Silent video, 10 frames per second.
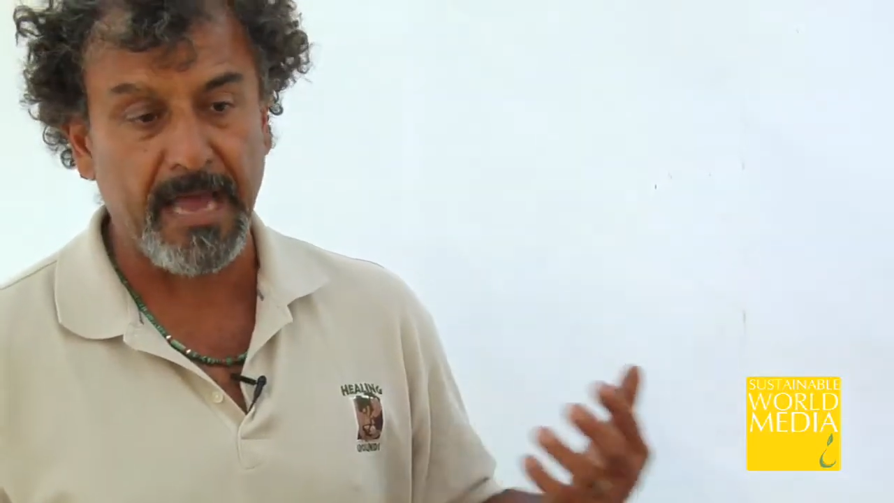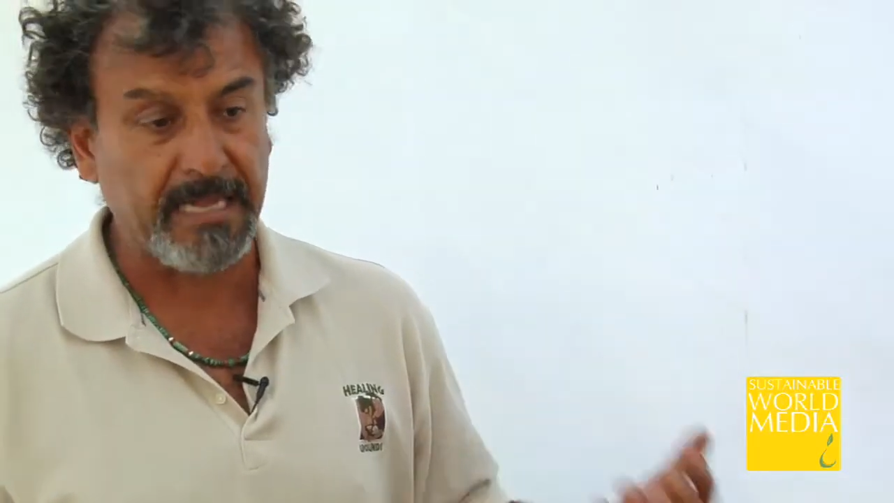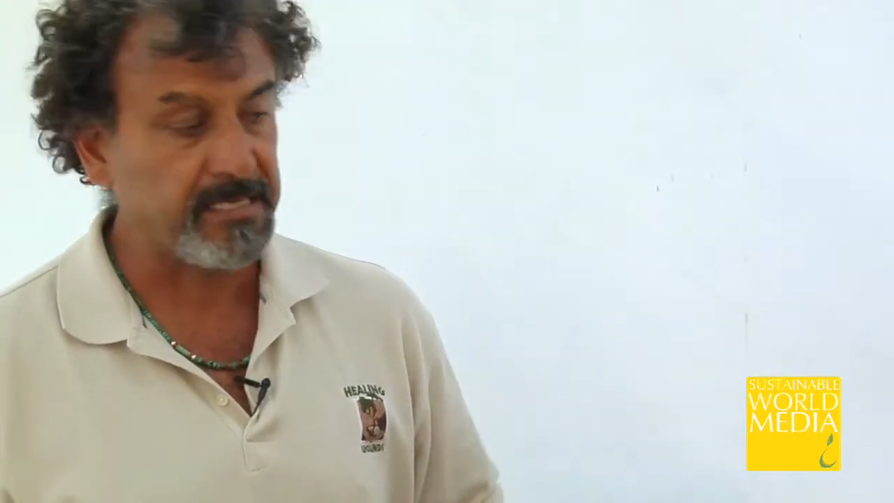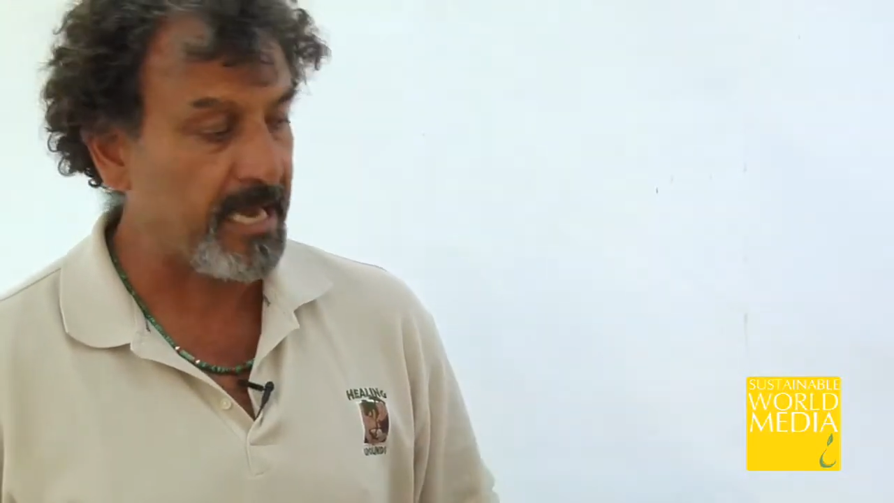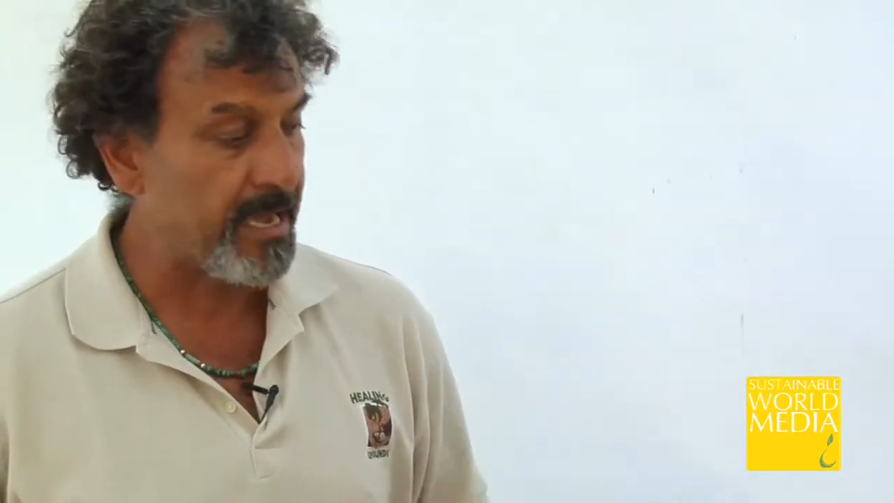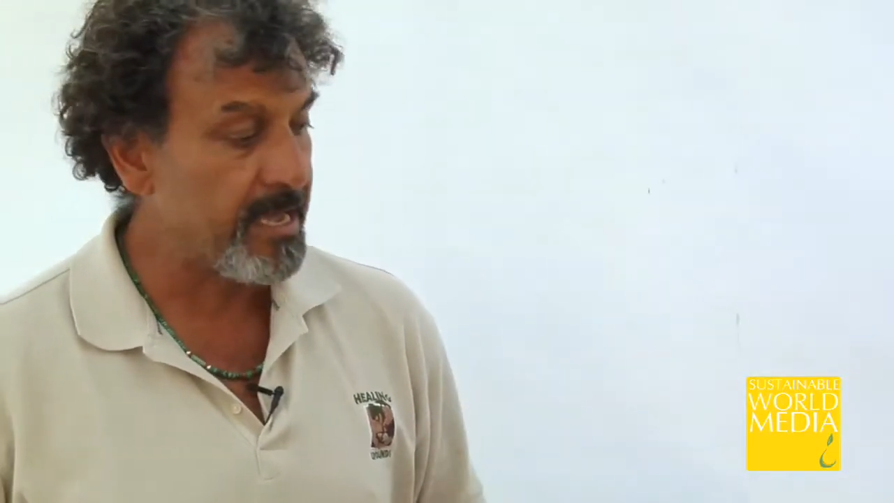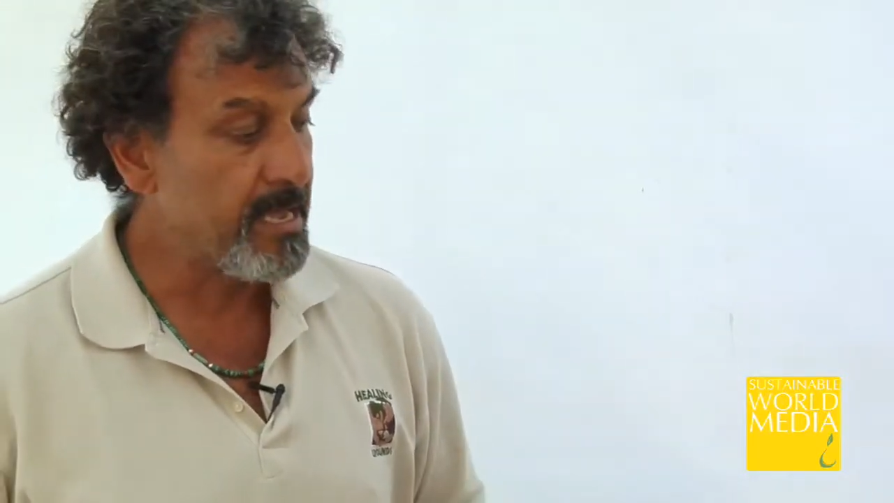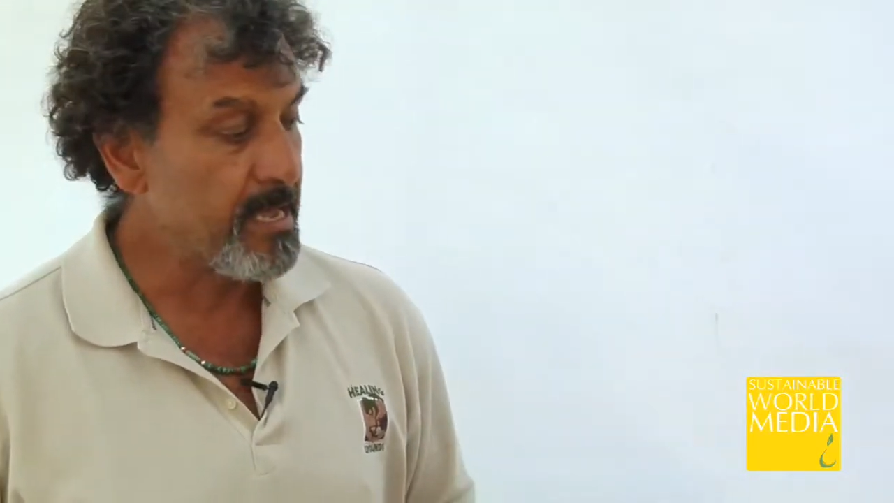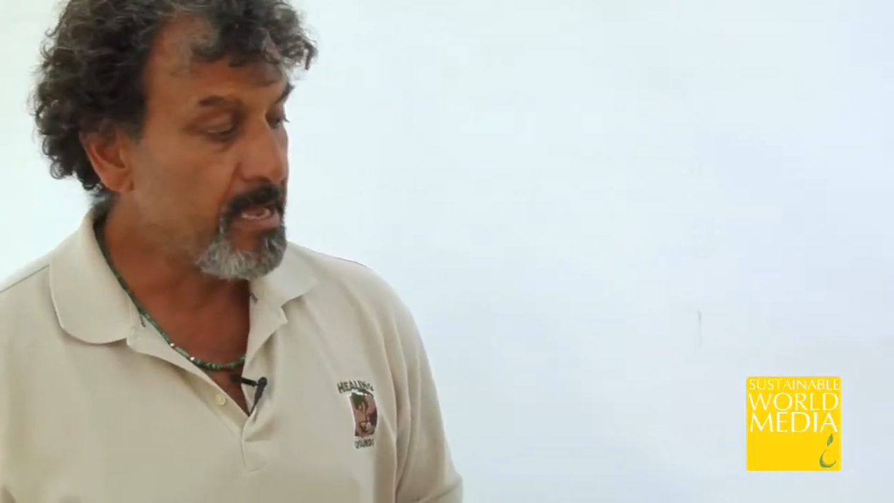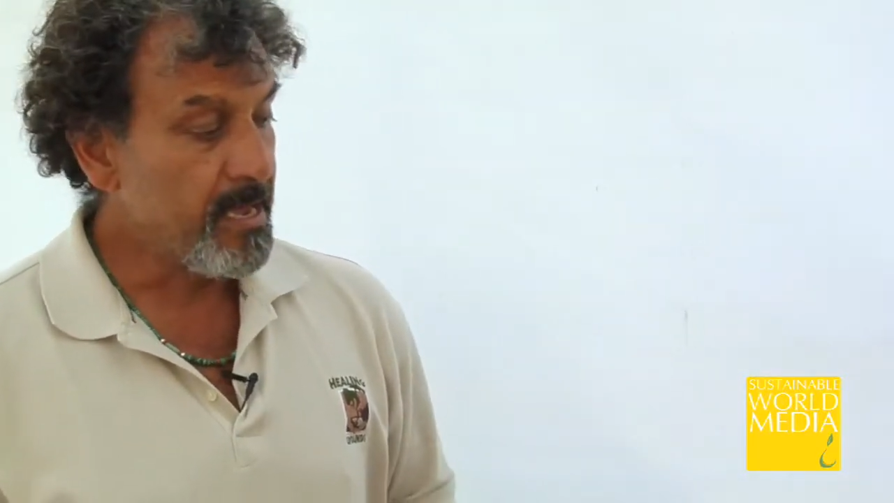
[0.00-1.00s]

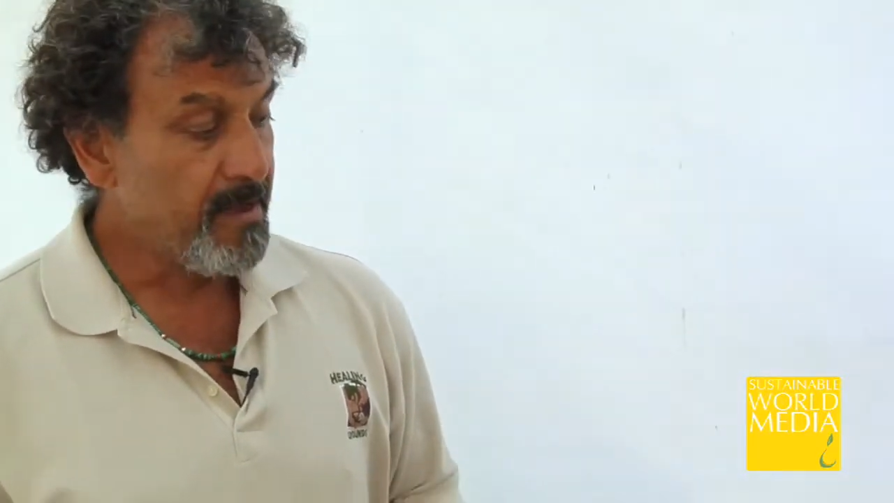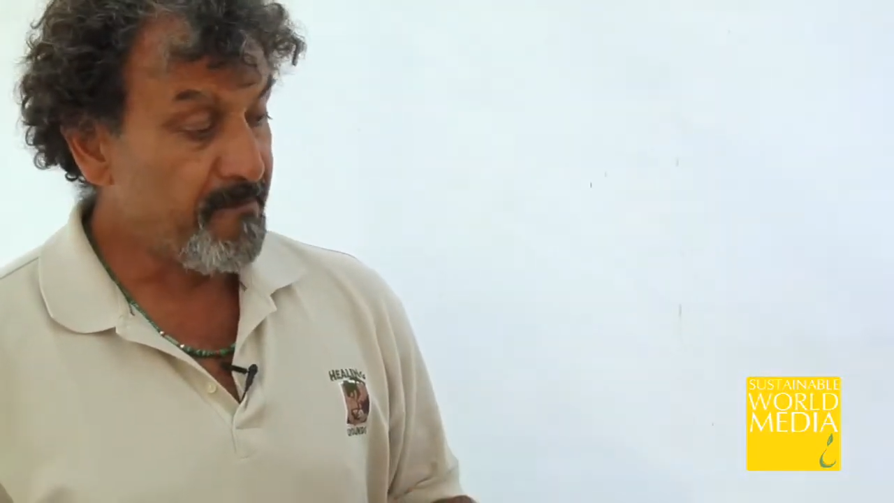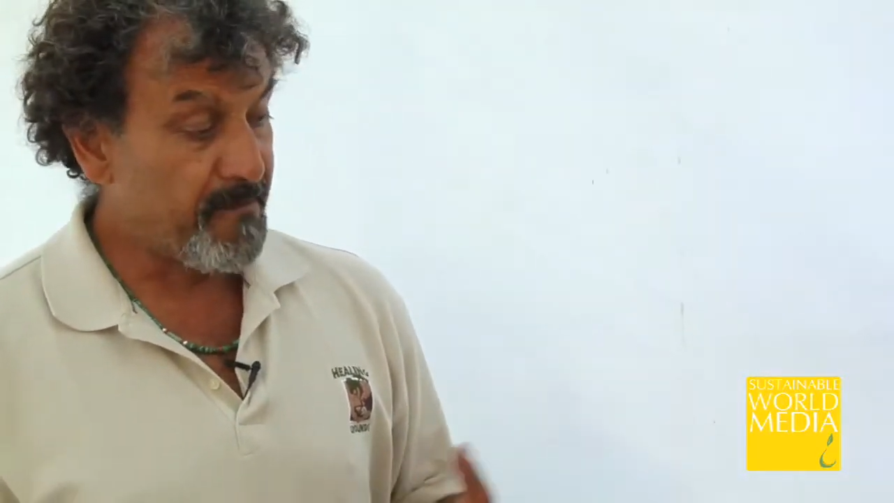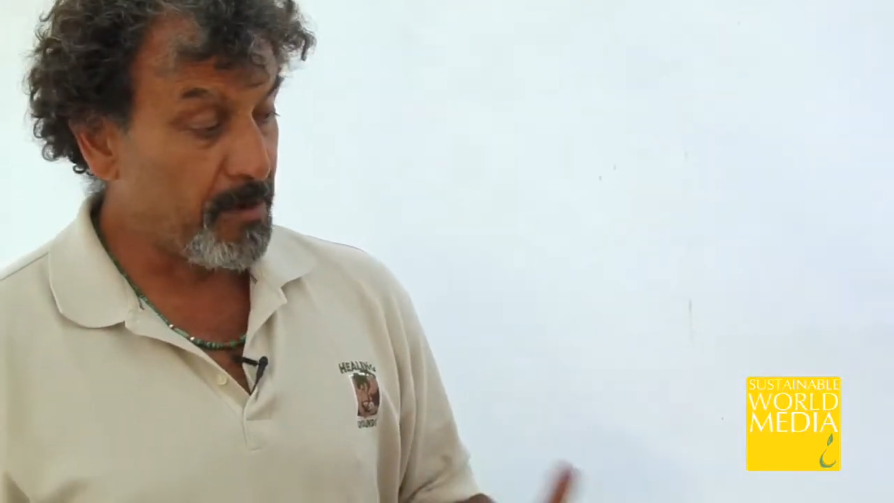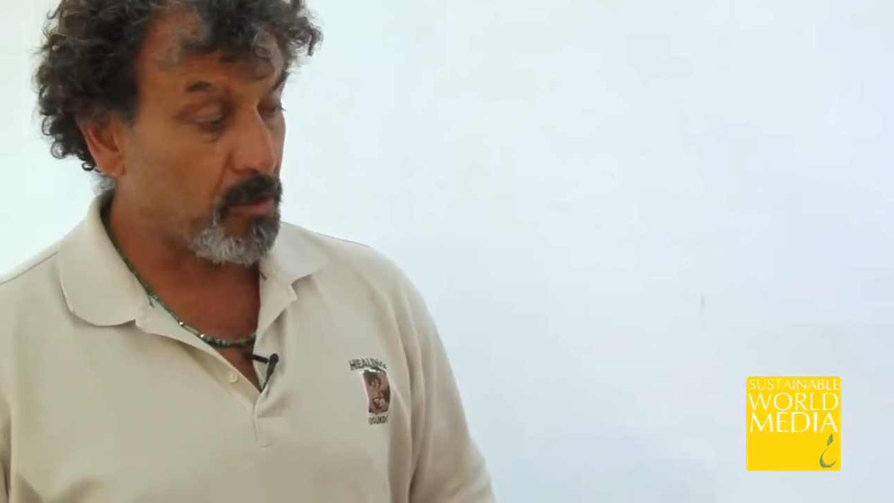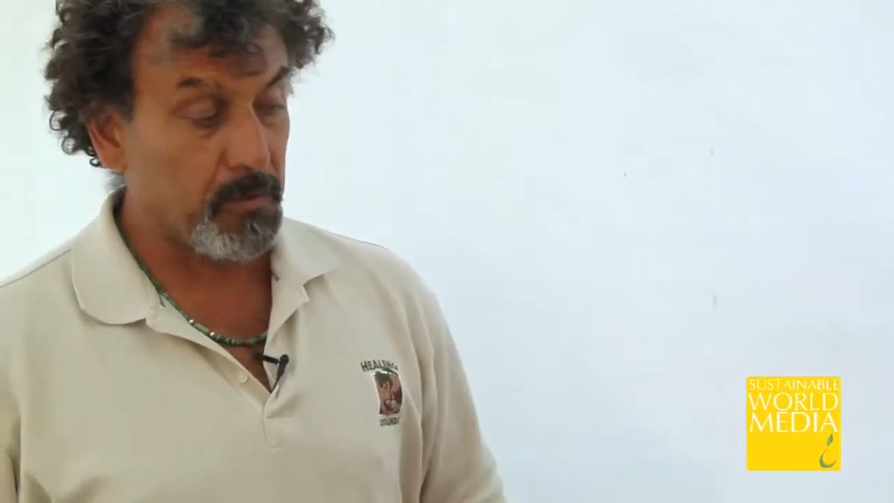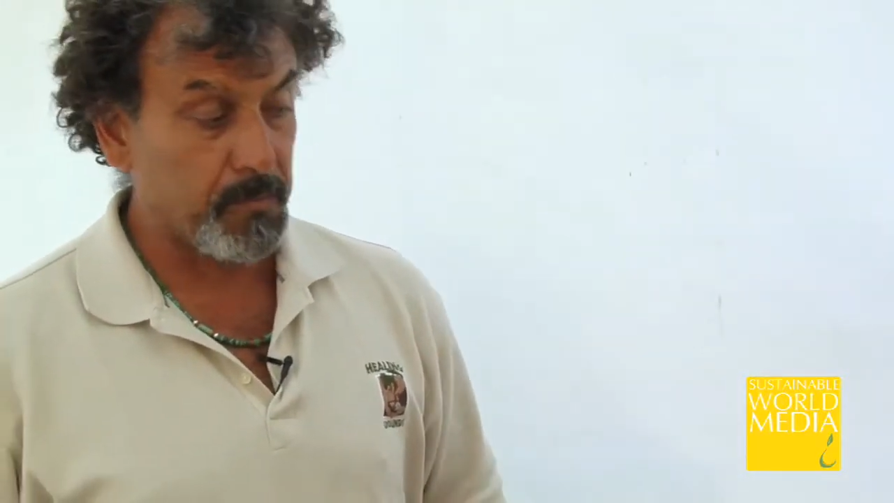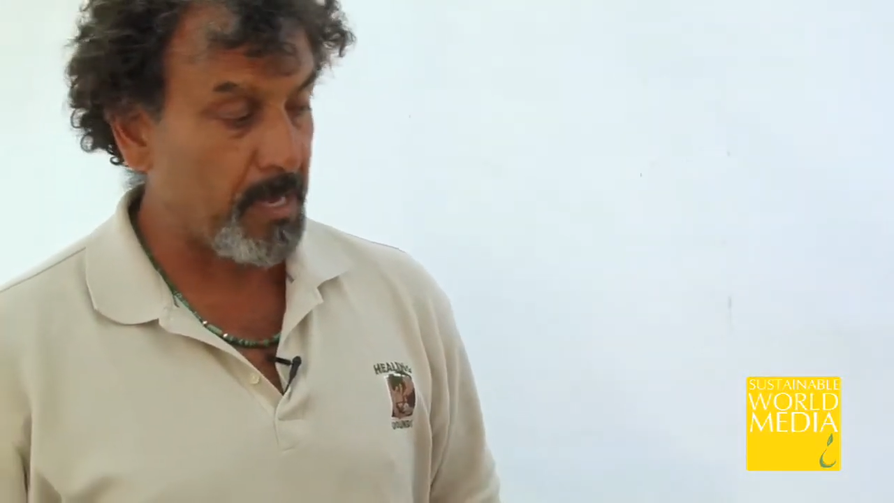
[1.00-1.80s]
anti-fungal